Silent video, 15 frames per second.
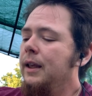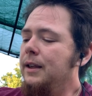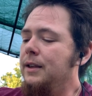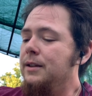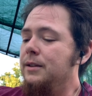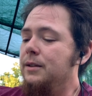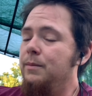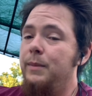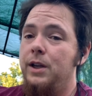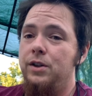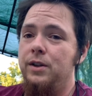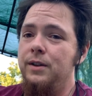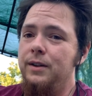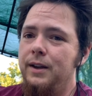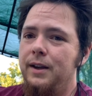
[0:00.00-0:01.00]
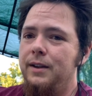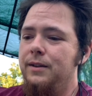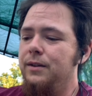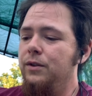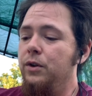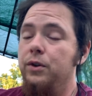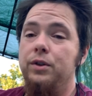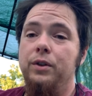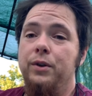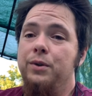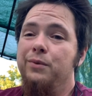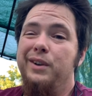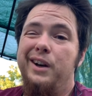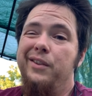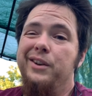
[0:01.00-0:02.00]
is mentioned, and not a lot
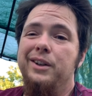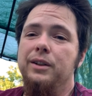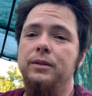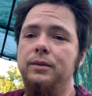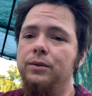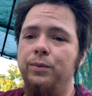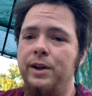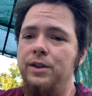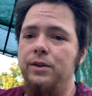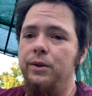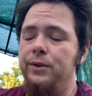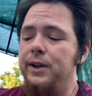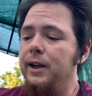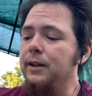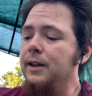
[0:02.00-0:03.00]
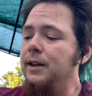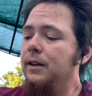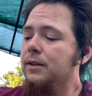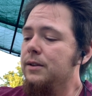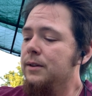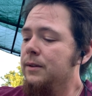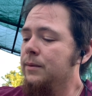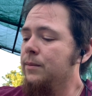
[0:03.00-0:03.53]
of other regional techniques.